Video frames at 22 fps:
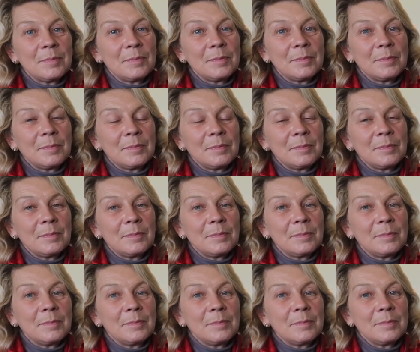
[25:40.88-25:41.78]

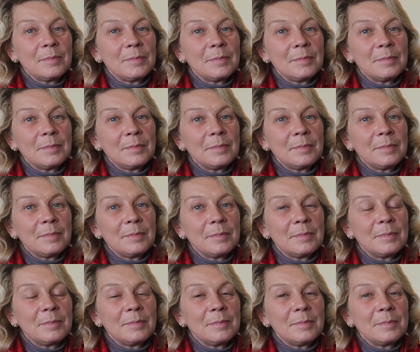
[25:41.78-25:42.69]

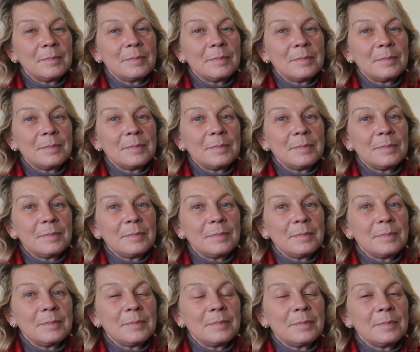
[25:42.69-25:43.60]

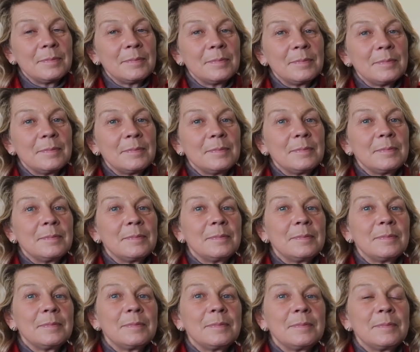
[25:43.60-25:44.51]

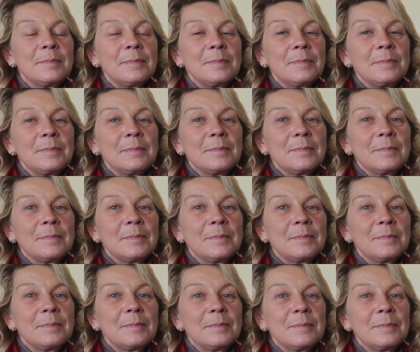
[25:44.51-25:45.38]
No words are spoken by the person on screen.